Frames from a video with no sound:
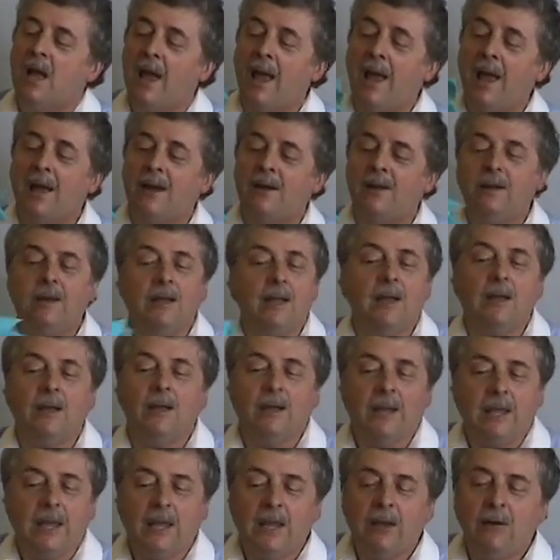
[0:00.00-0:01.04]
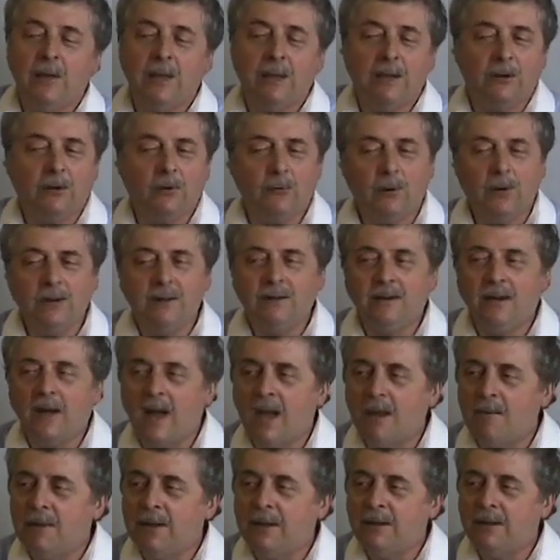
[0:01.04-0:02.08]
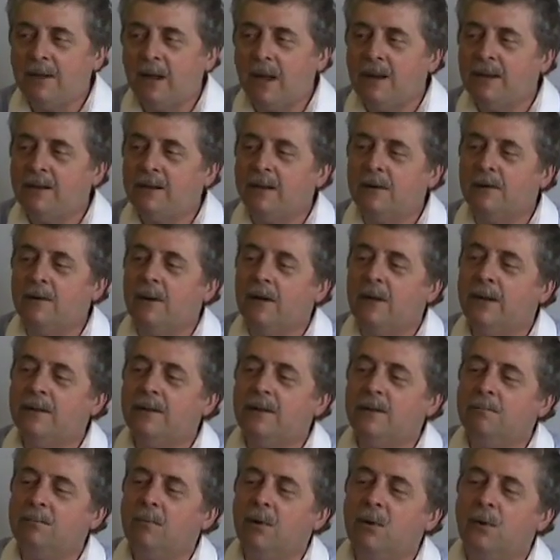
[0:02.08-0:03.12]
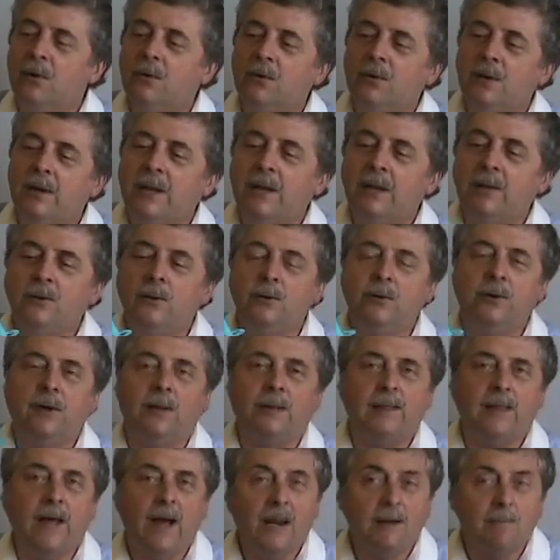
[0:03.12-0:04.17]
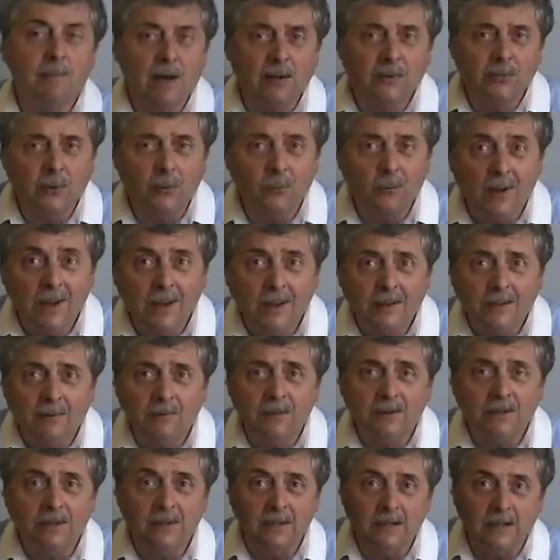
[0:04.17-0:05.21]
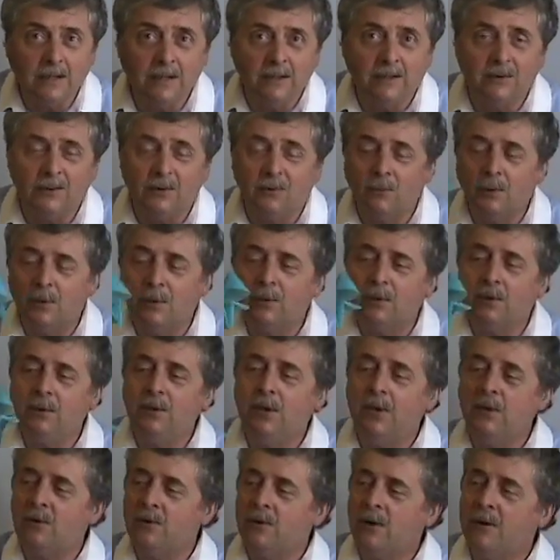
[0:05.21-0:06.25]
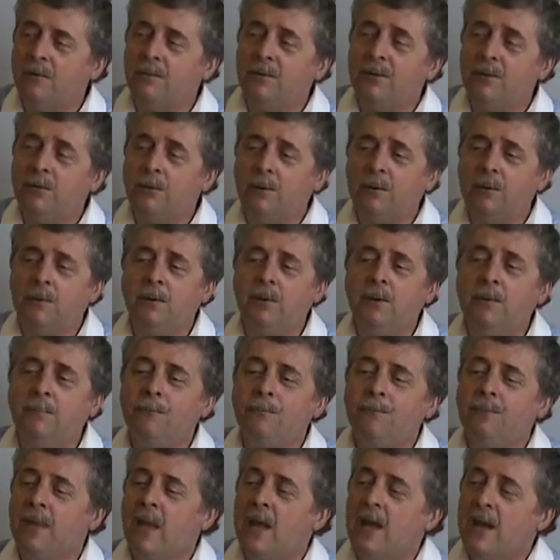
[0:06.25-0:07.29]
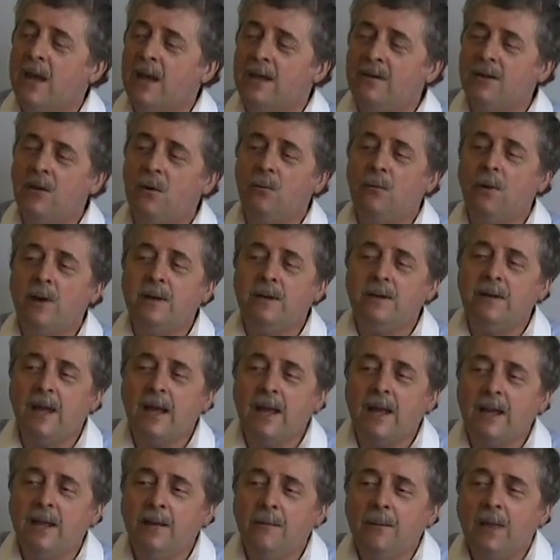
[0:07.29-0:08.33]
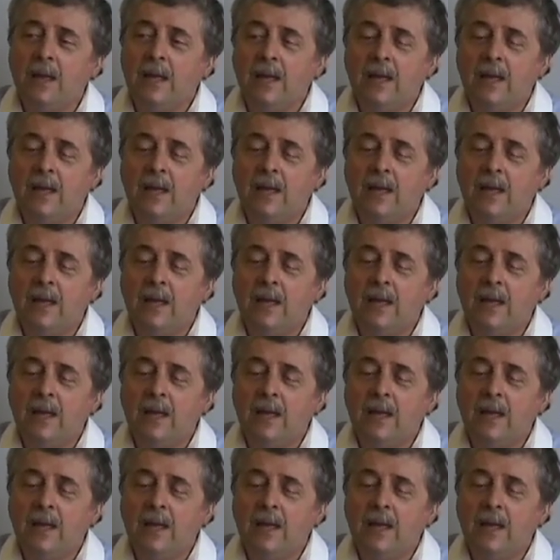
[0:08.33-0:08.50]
And he had a great time as, as, a, as a bird and he learned a lot about the ways of the sea and the world. He traveled the world until one day